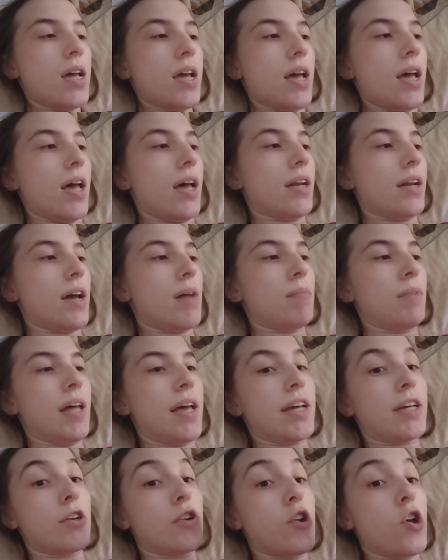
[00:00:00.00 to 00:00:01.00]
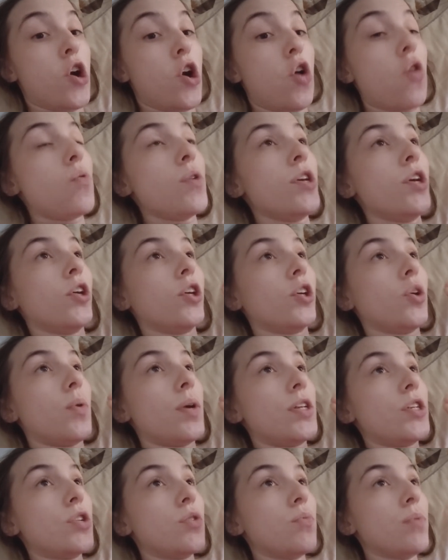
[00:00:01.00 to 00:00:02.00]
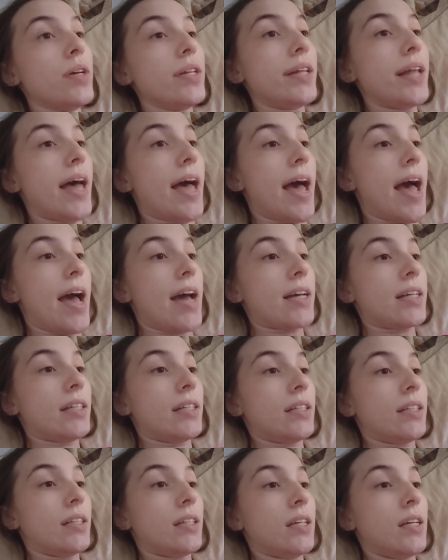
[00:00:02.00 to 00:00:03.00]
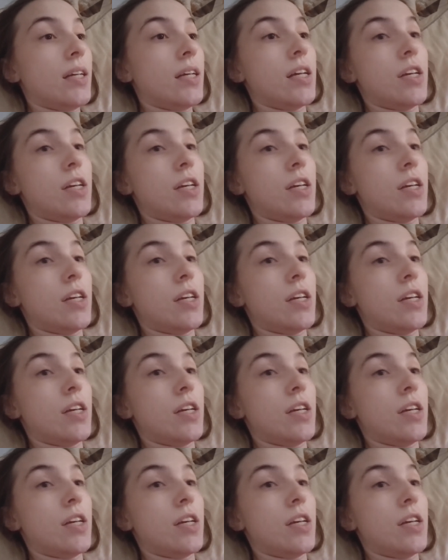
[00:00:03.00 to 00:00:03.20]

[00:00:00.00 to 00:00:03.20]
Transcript: And I'm like, no, you're going to relax.